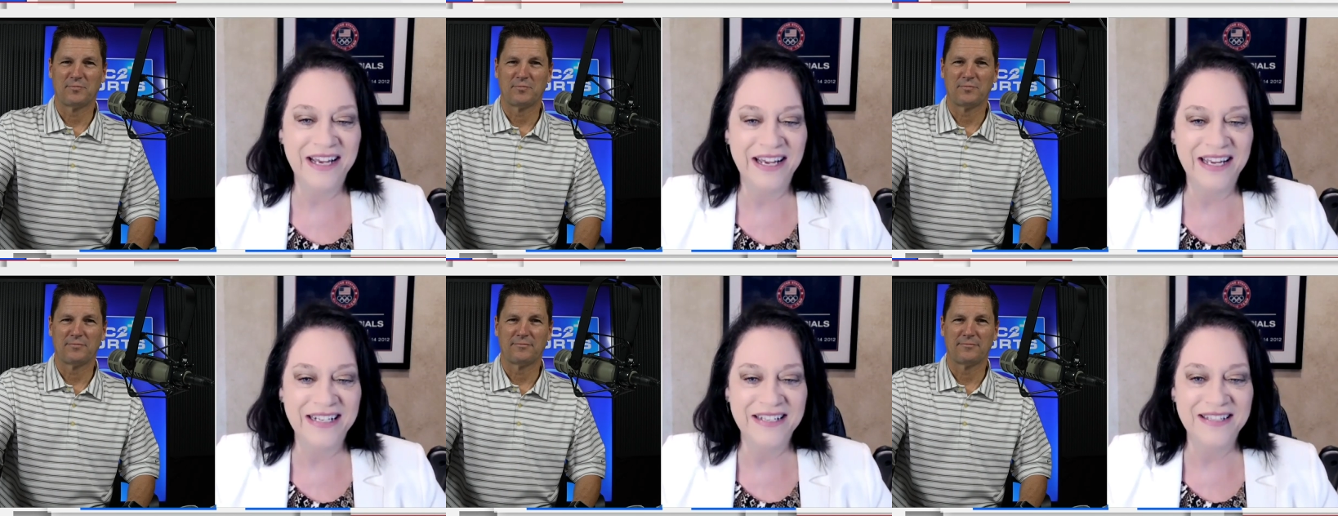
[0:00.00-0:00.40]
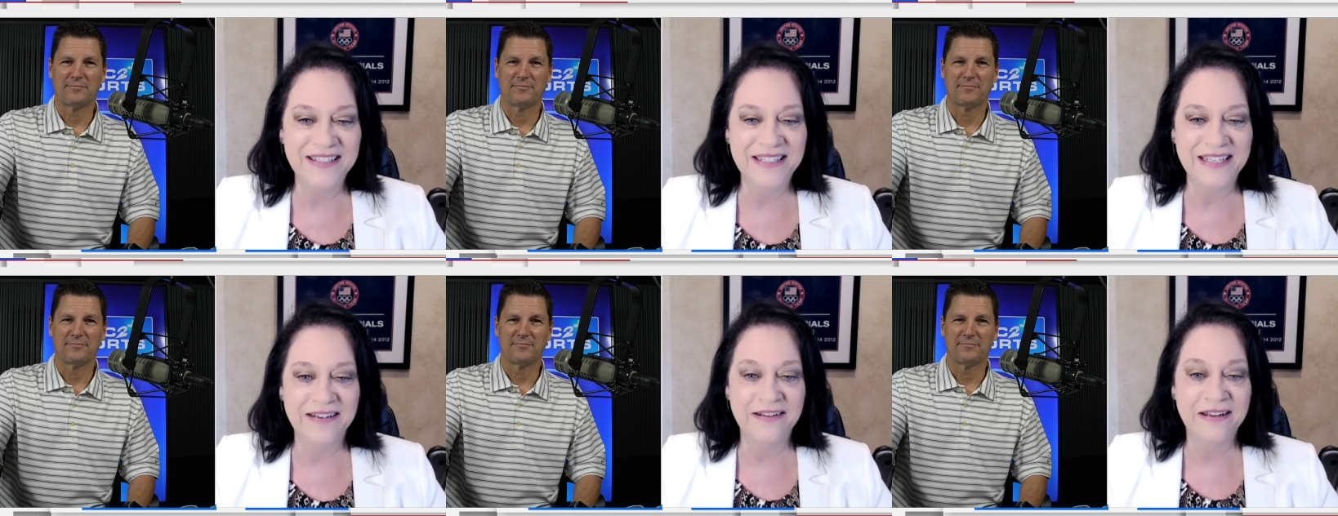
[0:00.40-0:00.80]

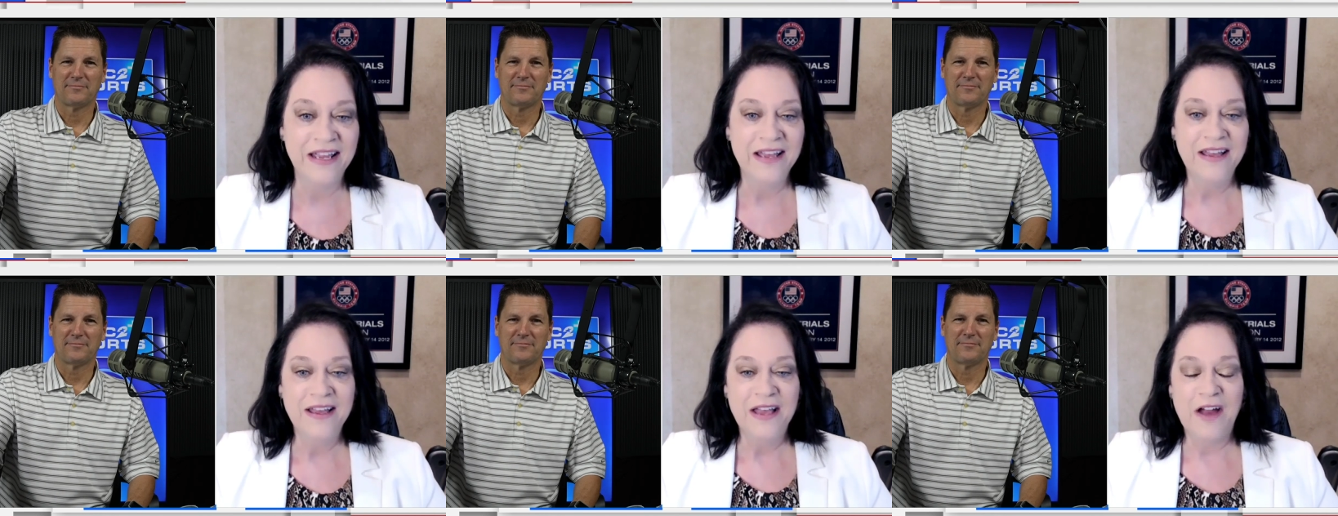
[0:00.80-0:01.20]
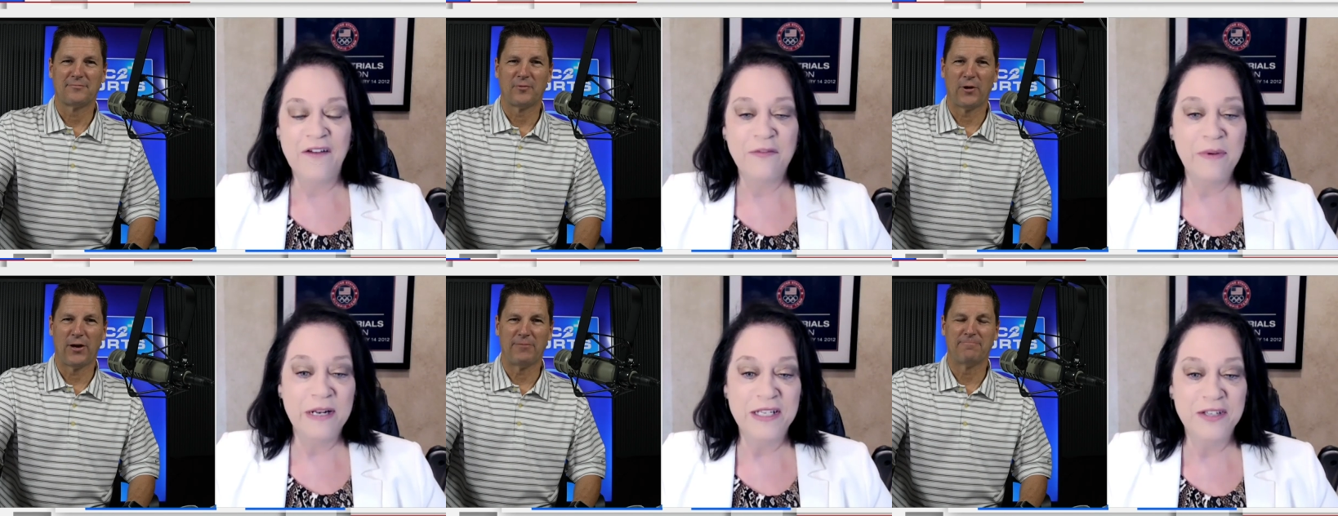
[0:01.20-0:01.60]
Speaker 1: Titans, and
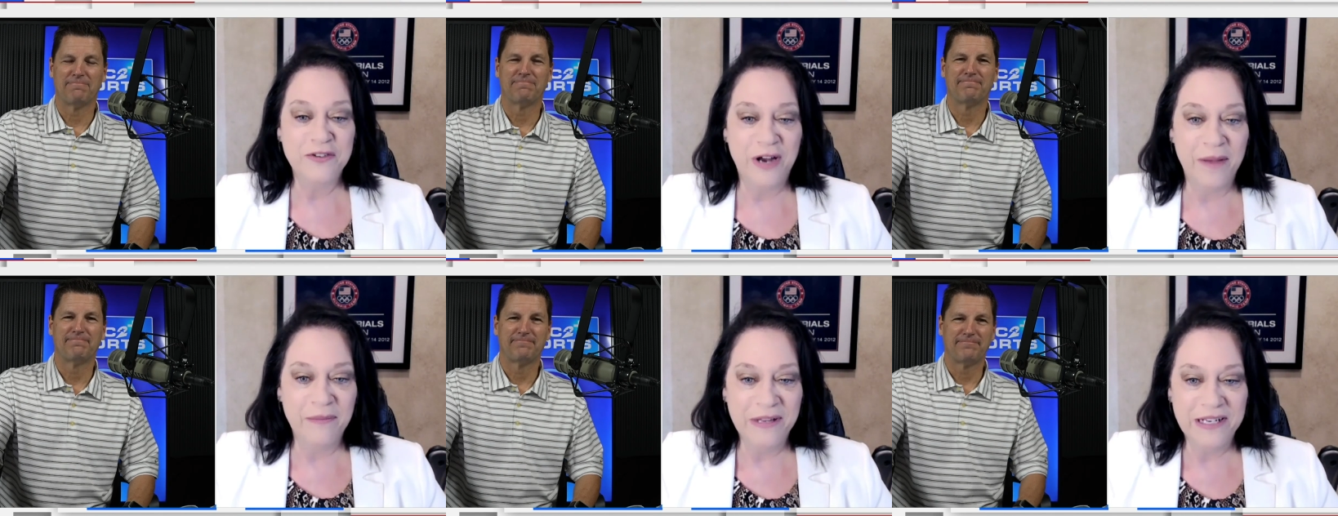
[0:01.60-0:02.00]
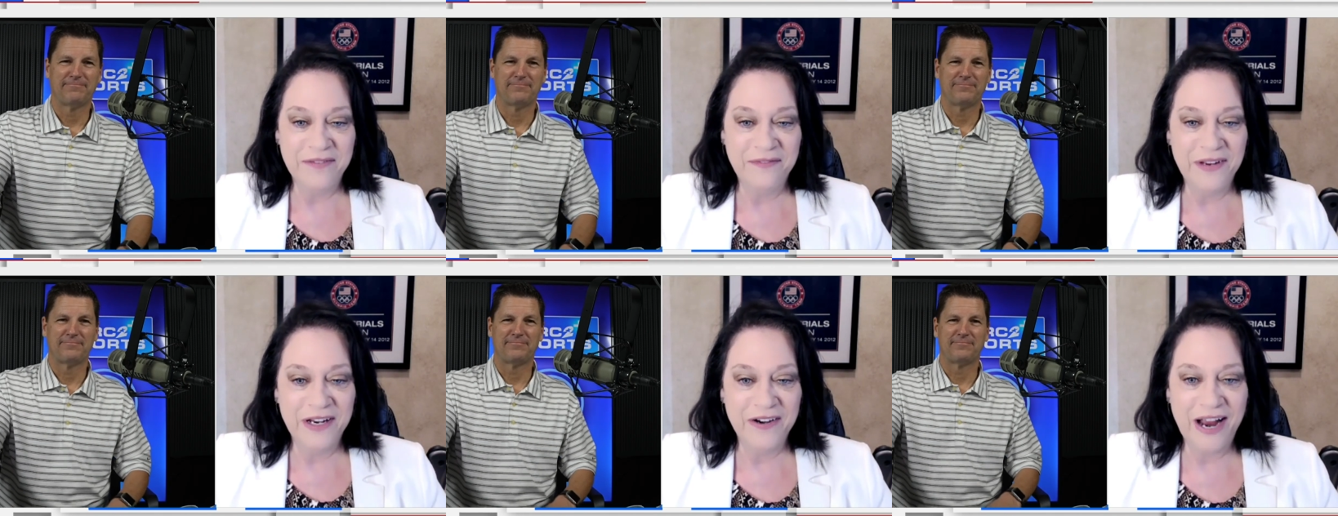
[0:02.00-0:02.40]
everybody's right. scrambling
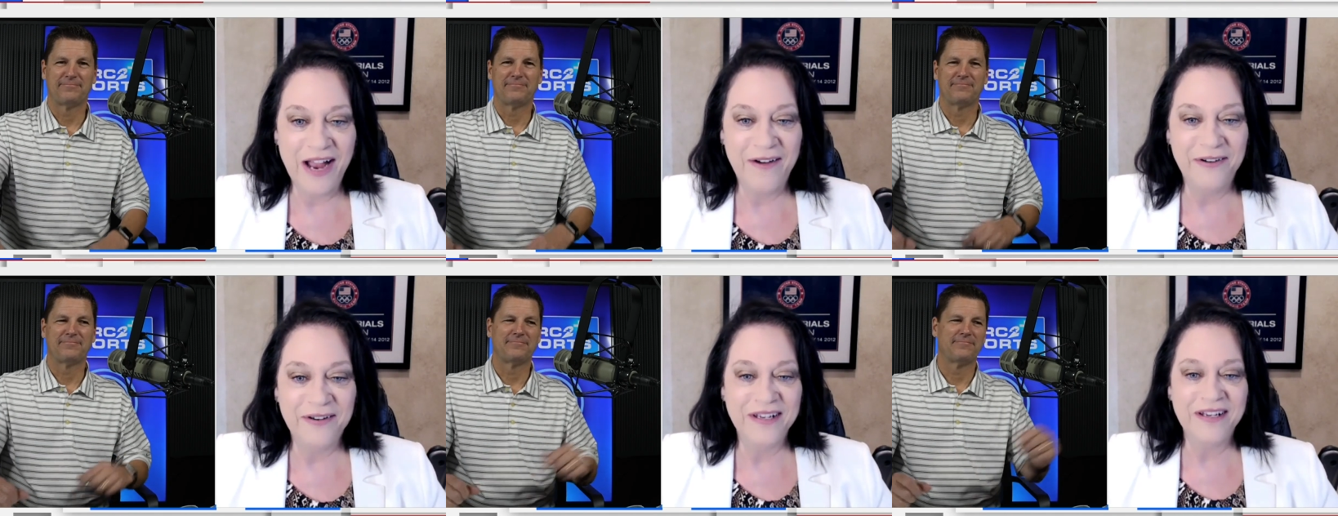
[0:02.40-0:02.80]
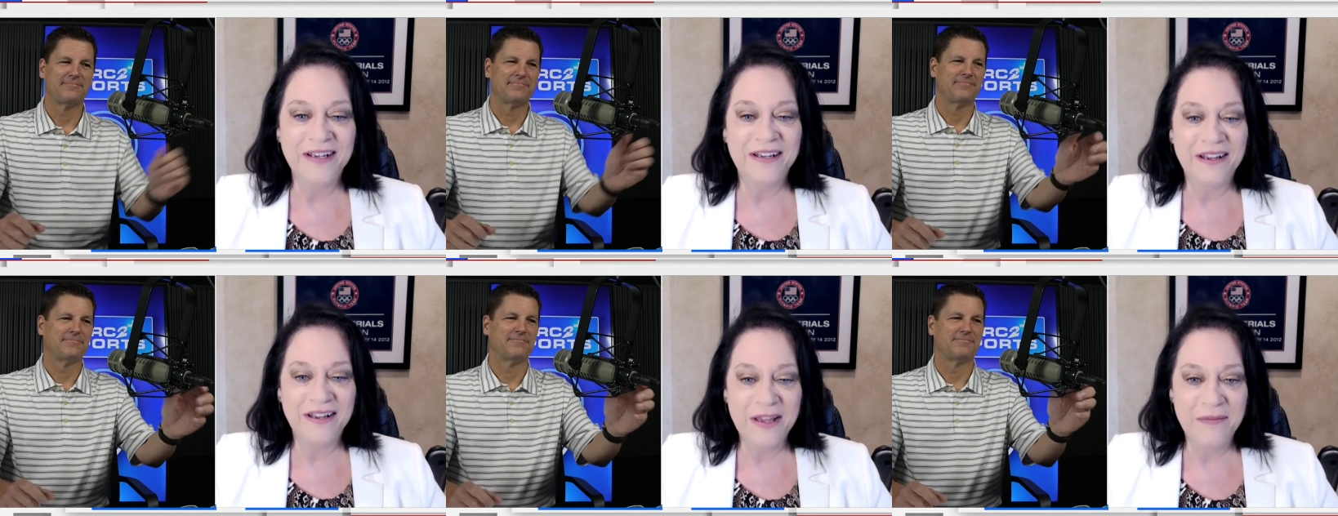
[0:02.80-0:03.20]
to figure out
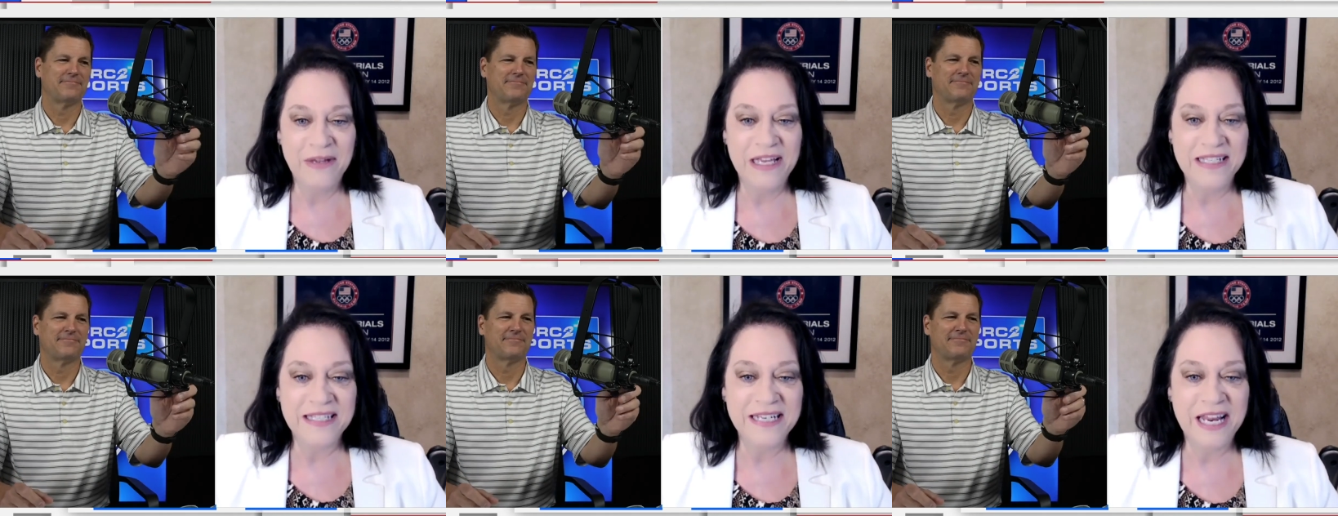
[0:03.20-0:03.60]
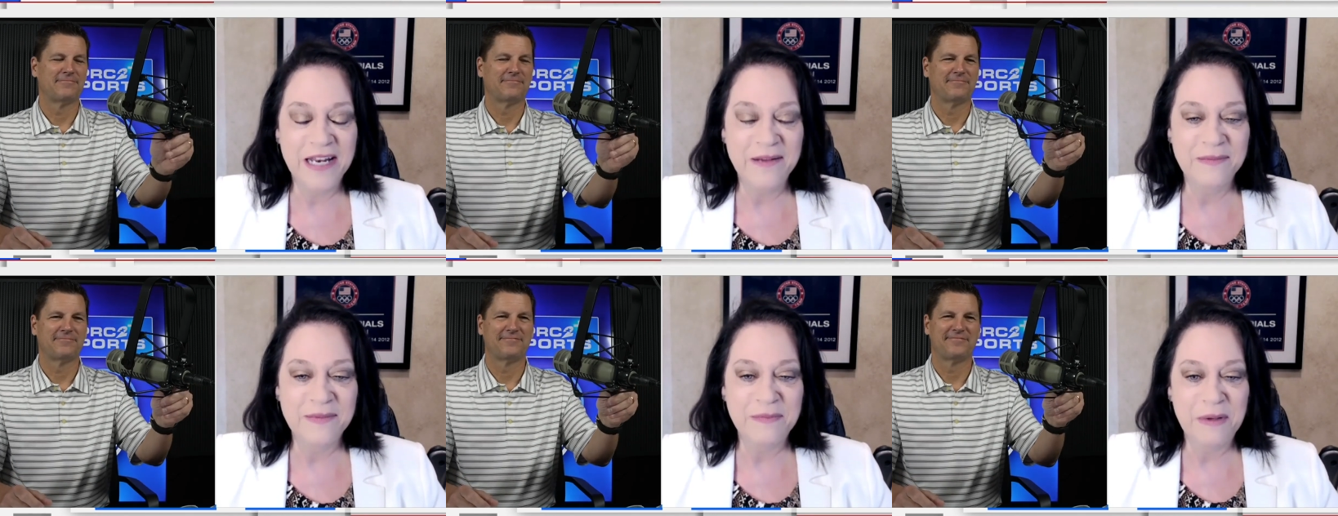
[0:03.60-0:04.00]
eh, can we get
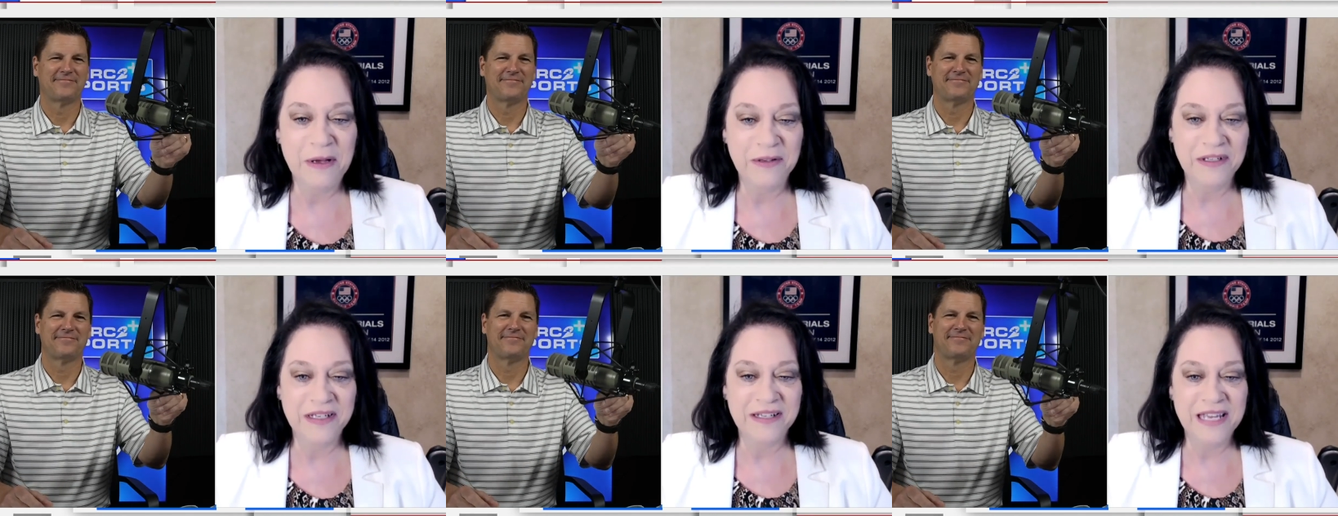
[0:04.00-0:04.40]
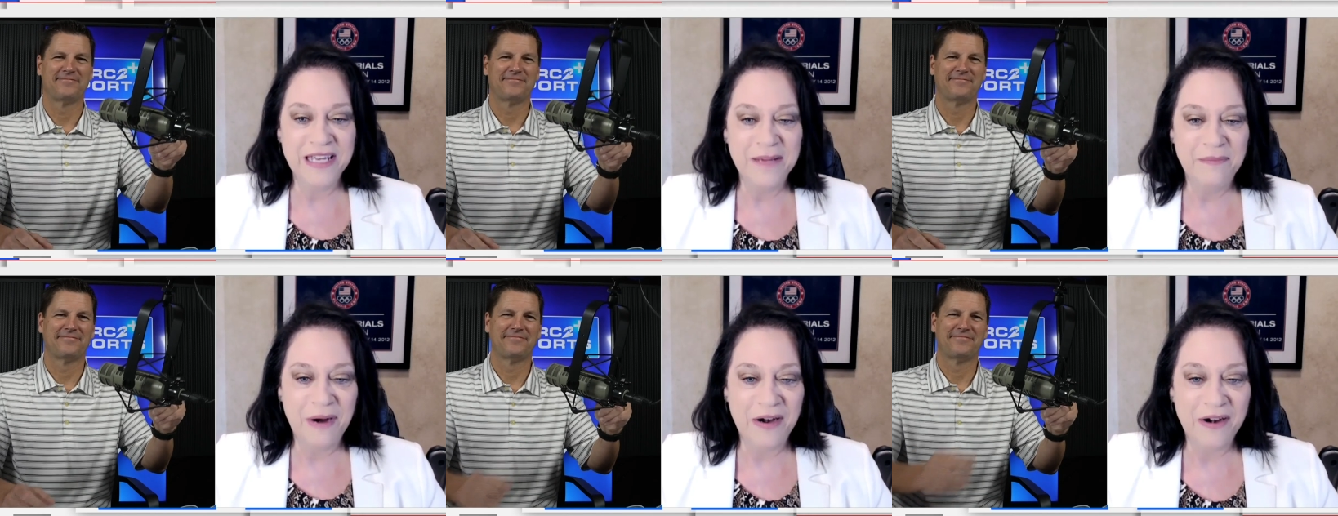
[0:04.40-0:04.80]
stadiums built and
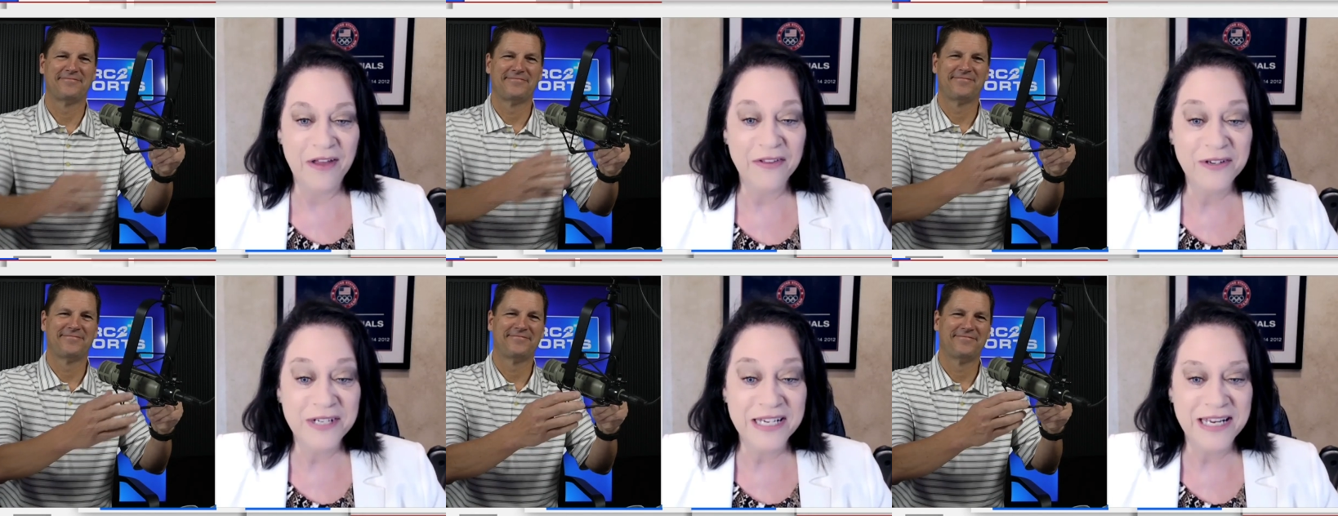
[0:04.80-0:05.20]
keep our other